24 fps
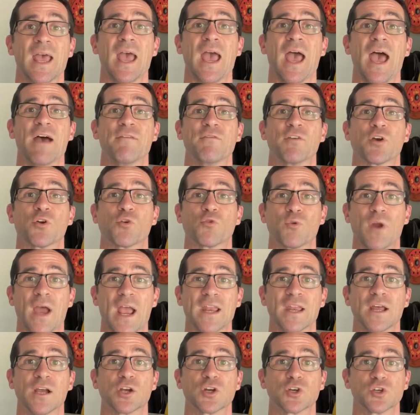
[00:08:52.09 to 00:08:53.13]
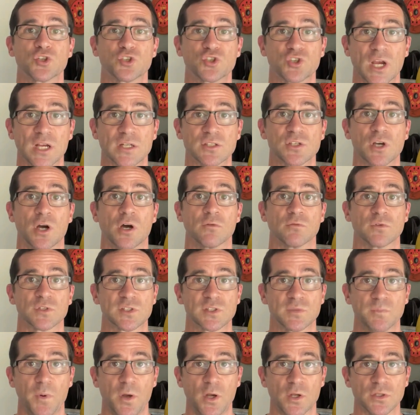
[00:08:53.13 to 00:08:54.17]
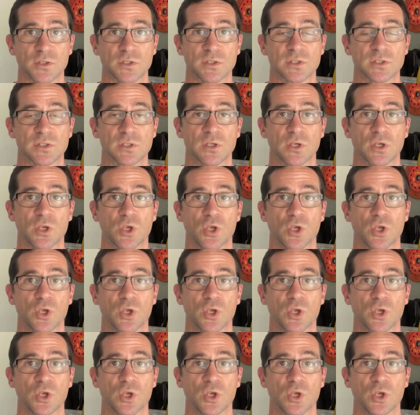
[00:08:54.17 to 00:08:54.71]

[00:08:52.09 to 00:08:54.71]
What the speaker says: have a greater contractile response.